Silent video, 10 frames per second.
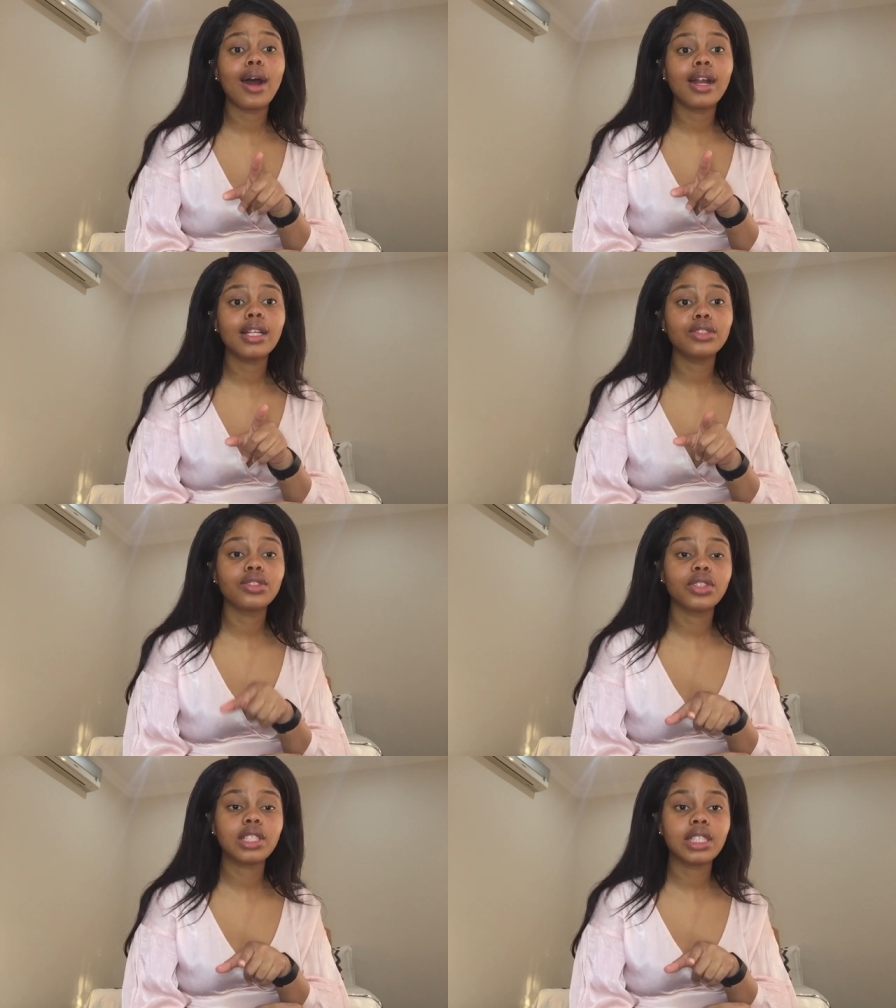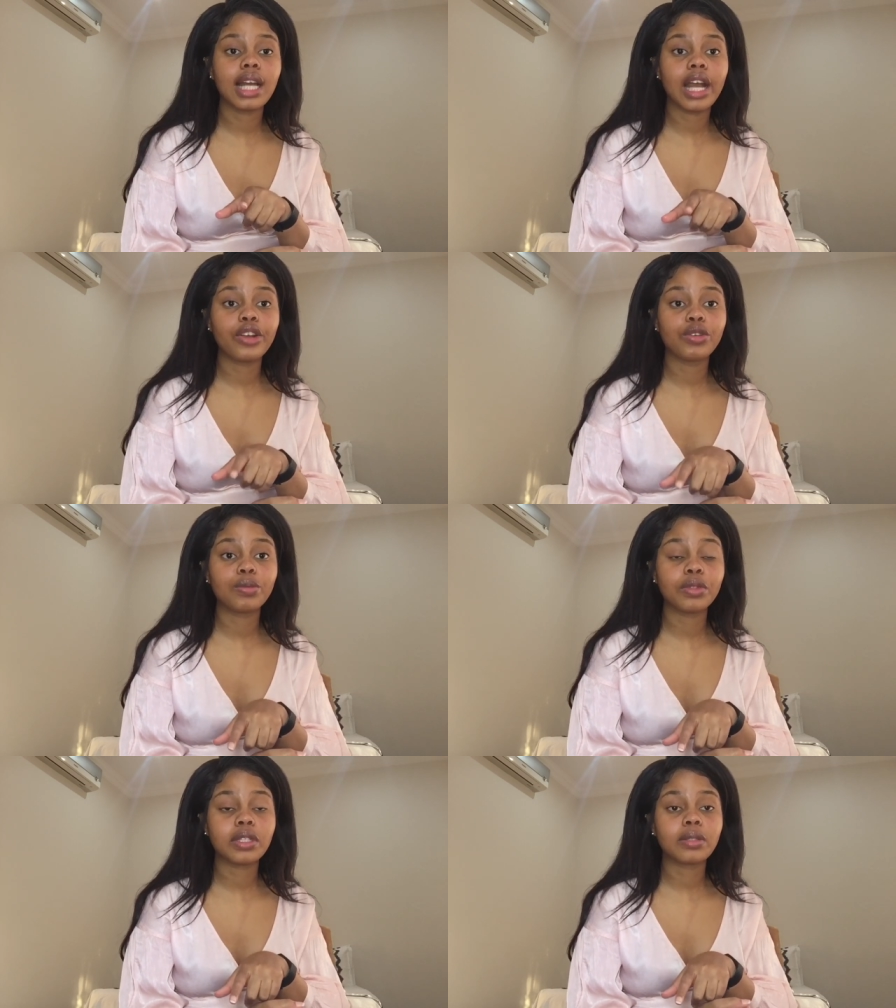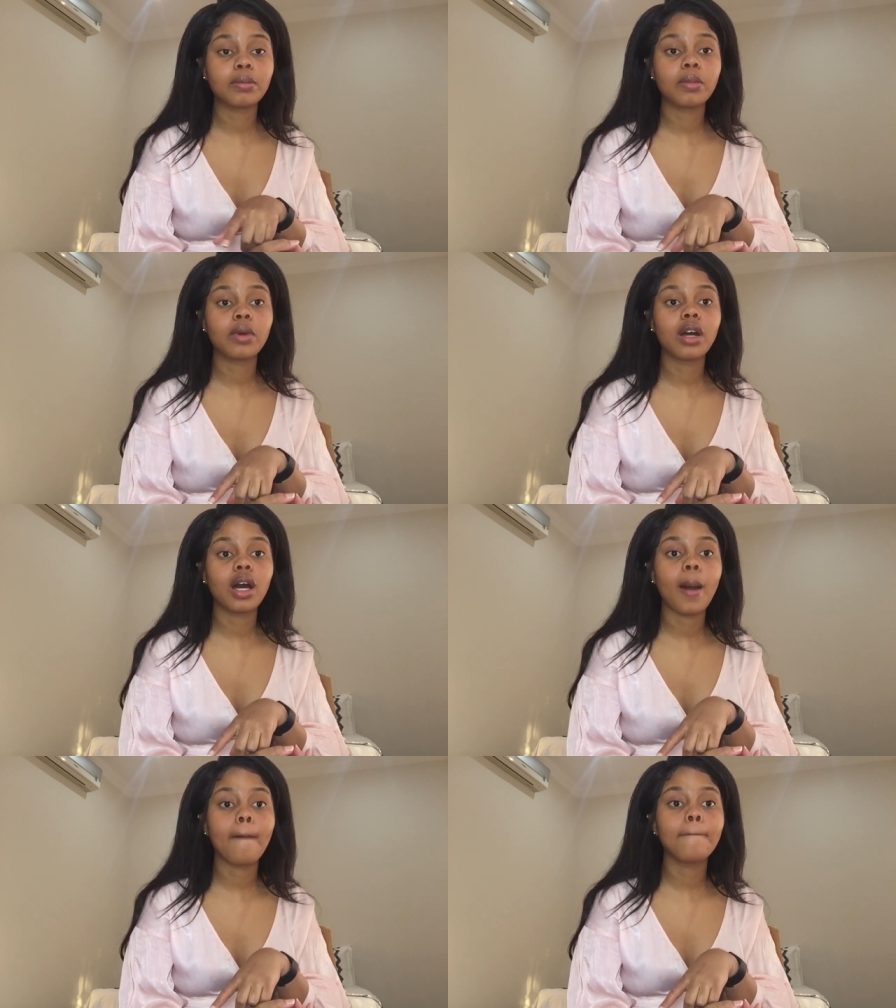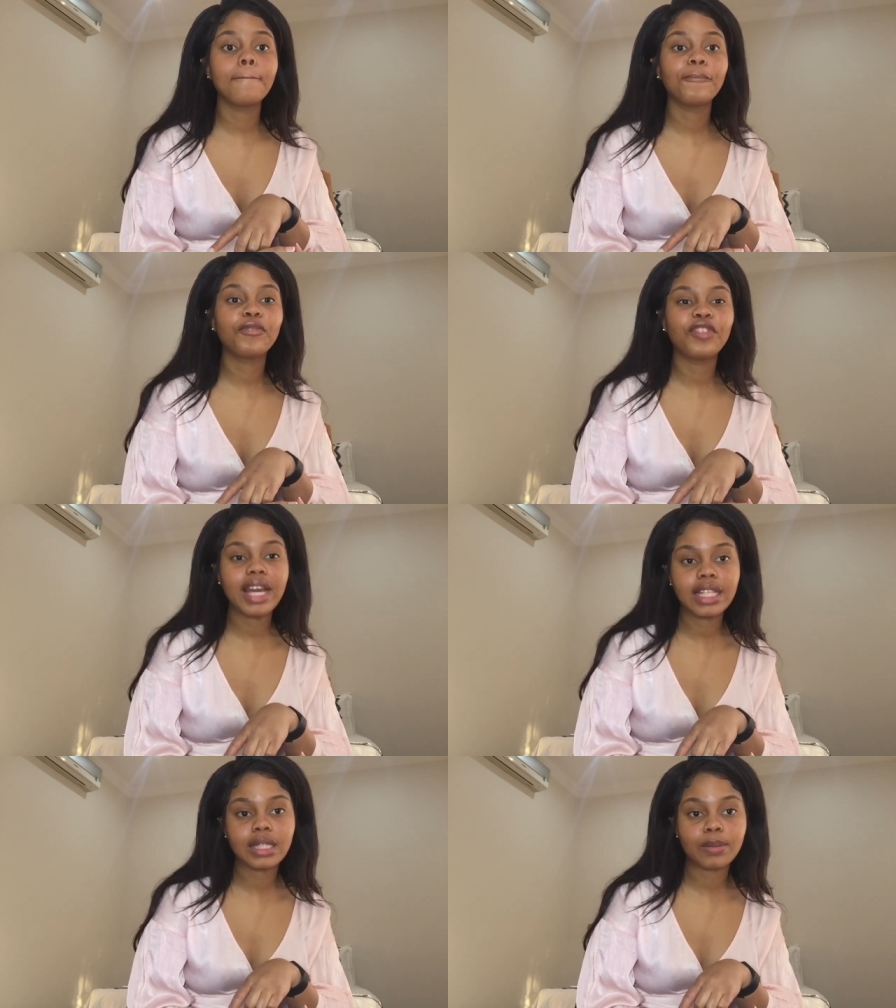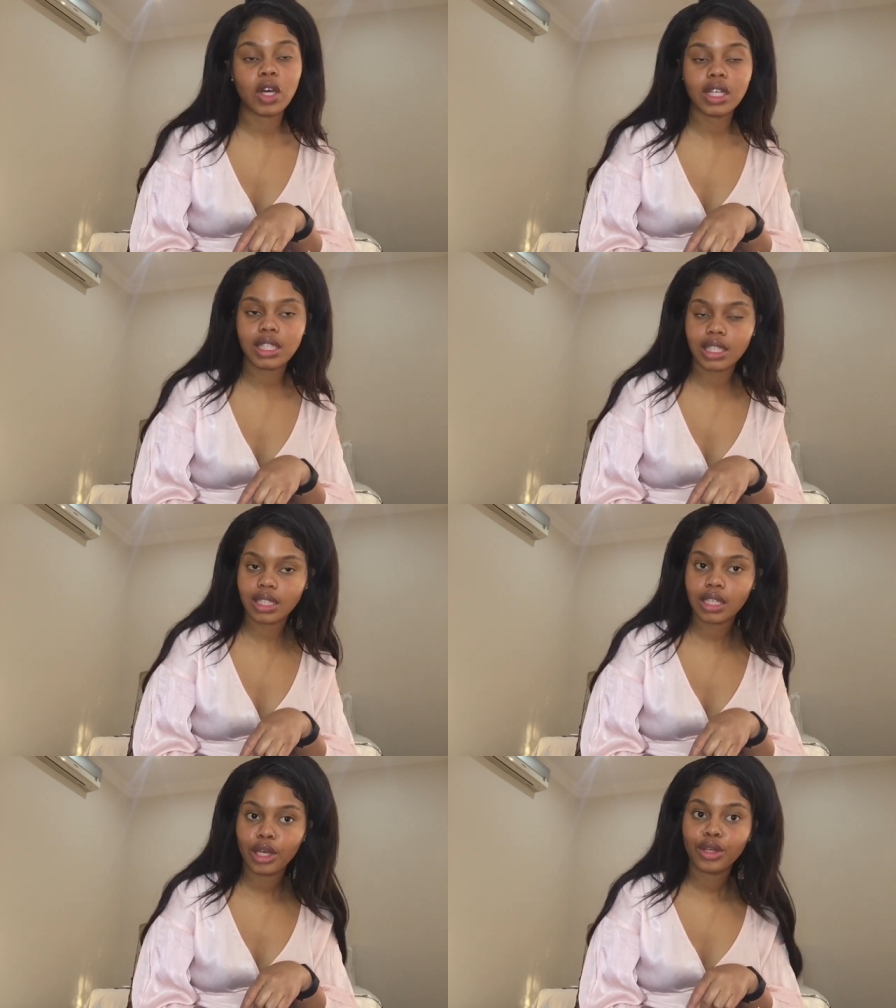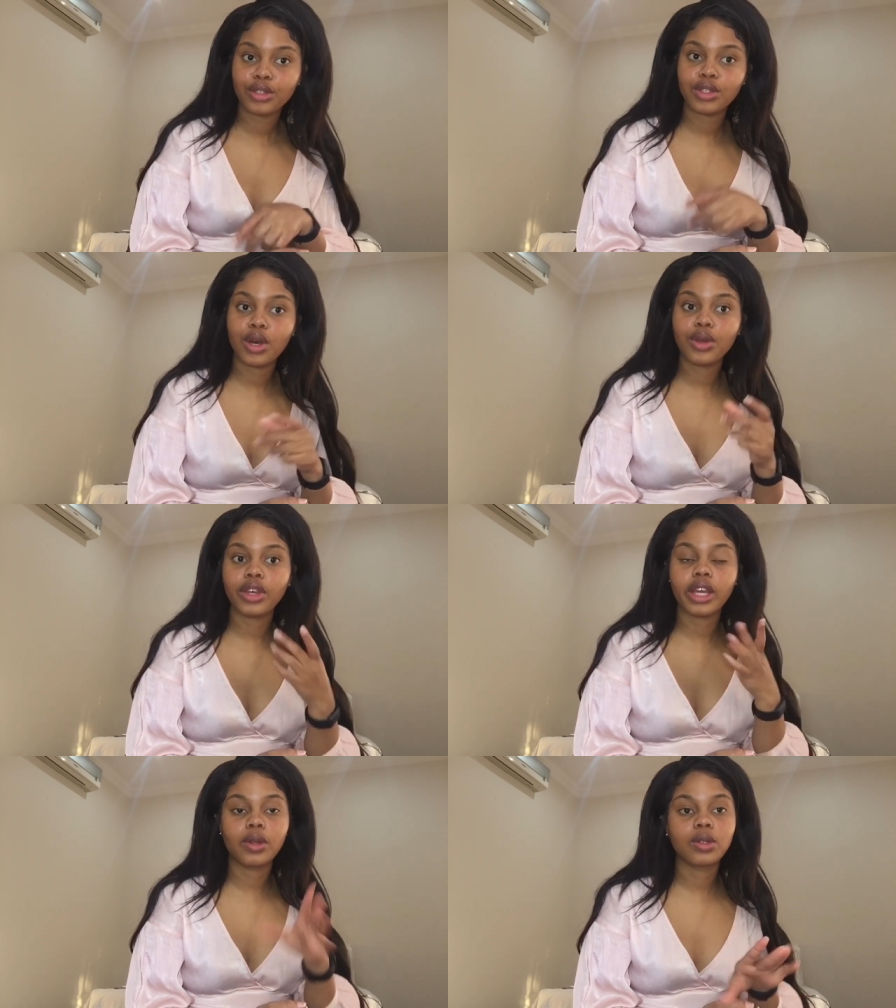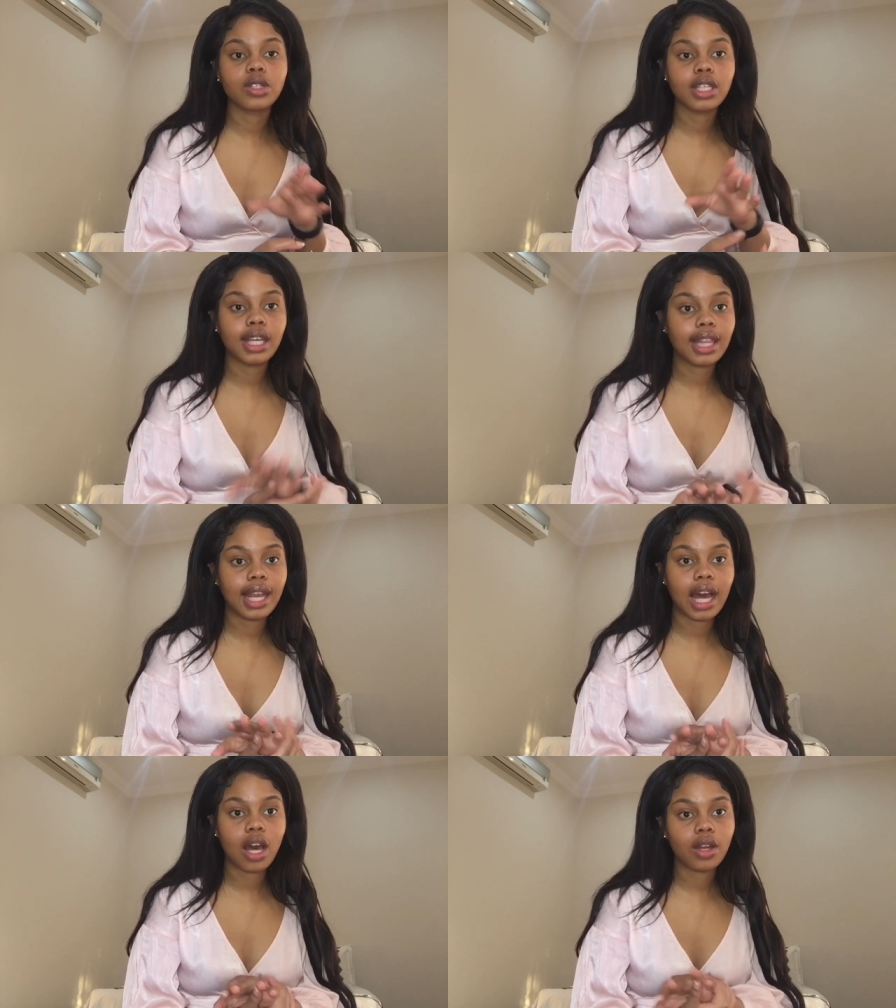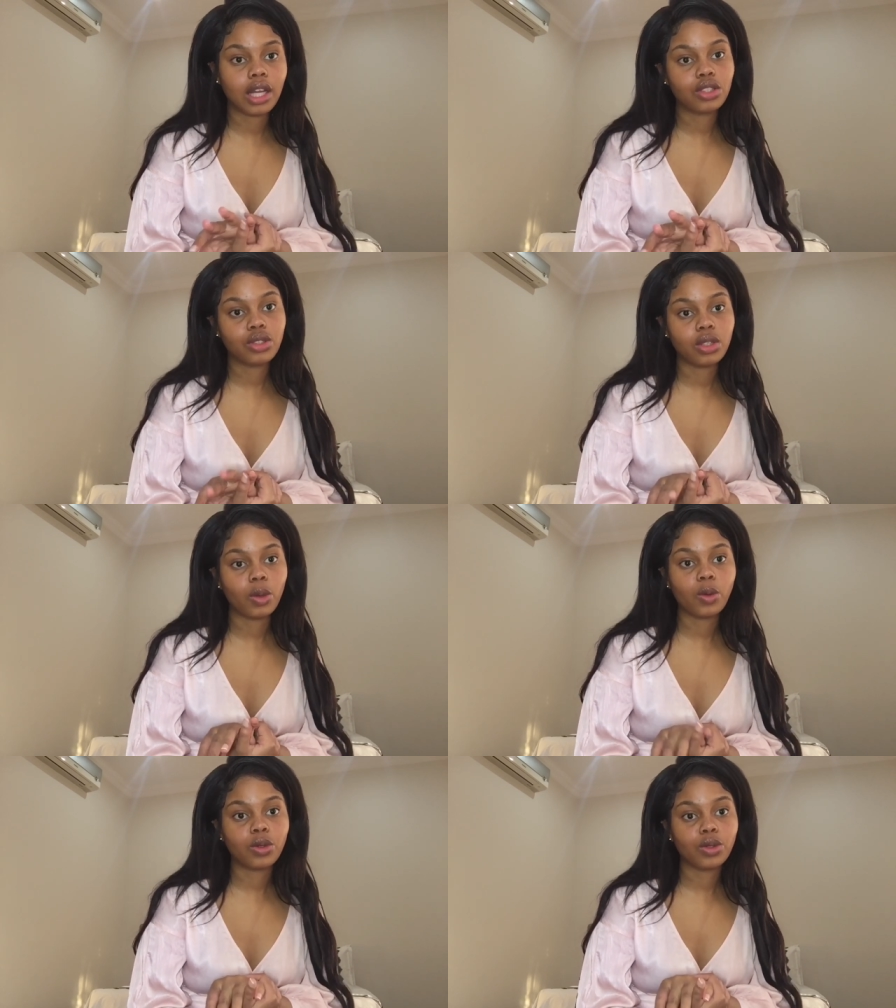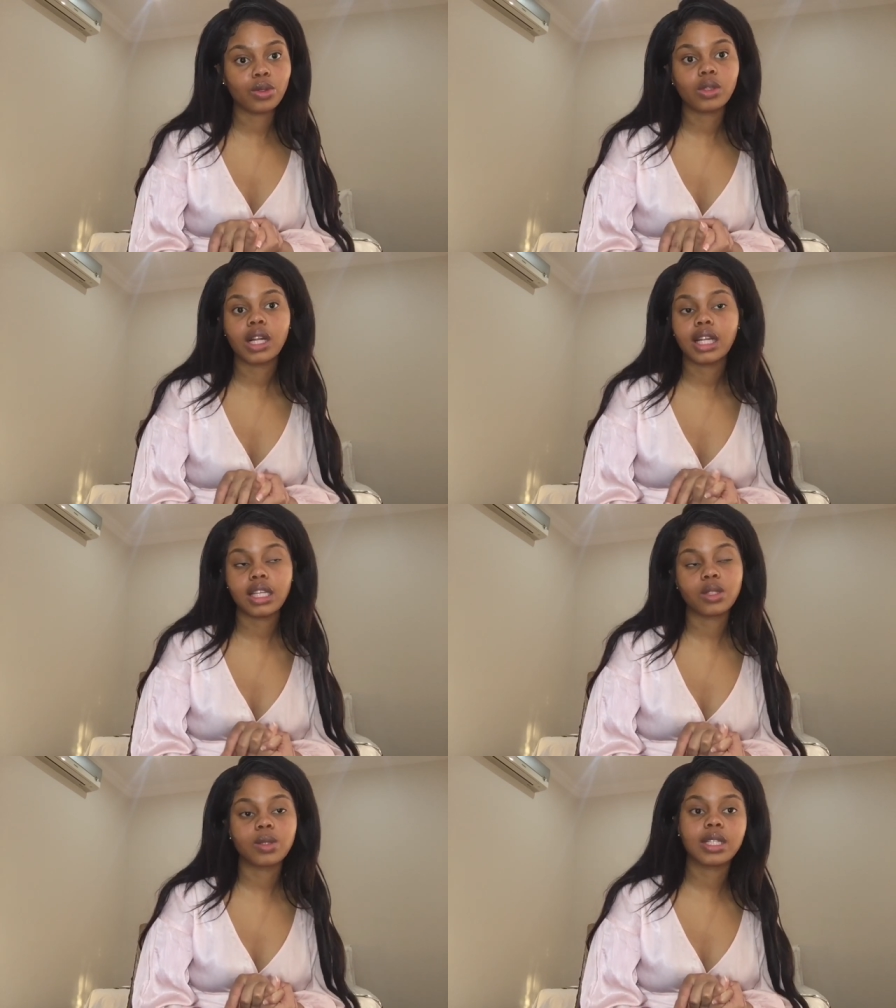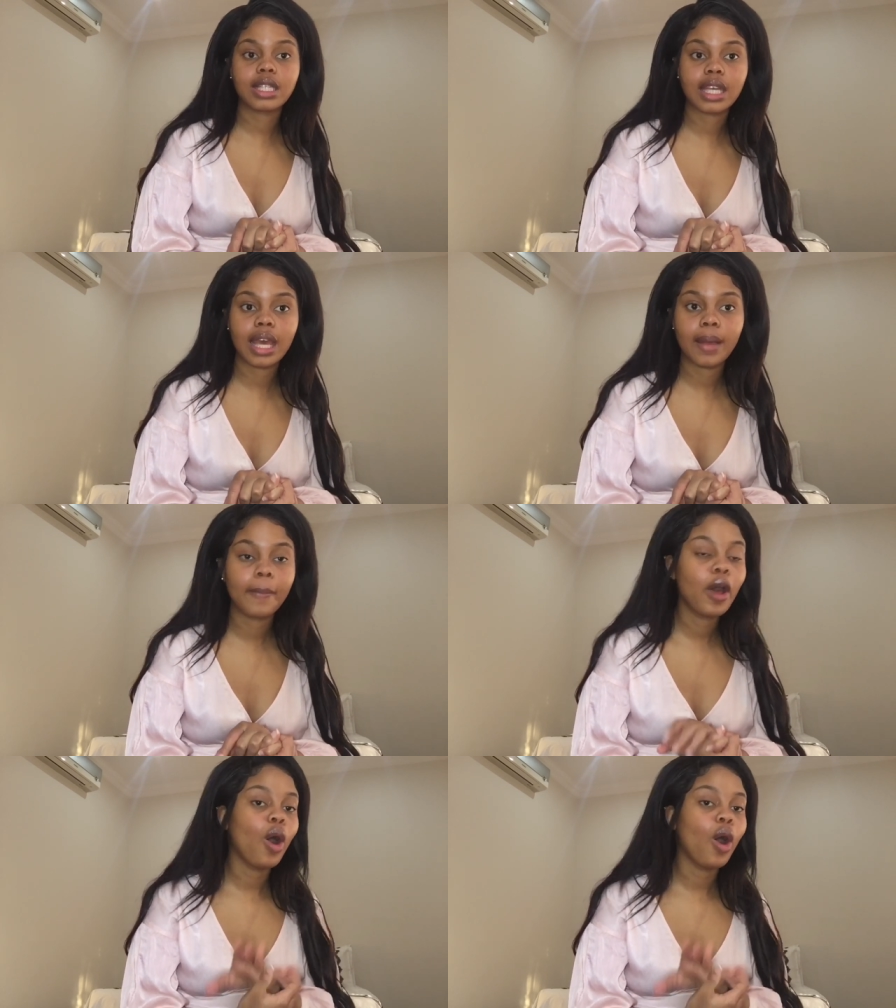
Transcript: neutrogena hydro boost face masks so you can also check that out at your local clicks or Dis-Chem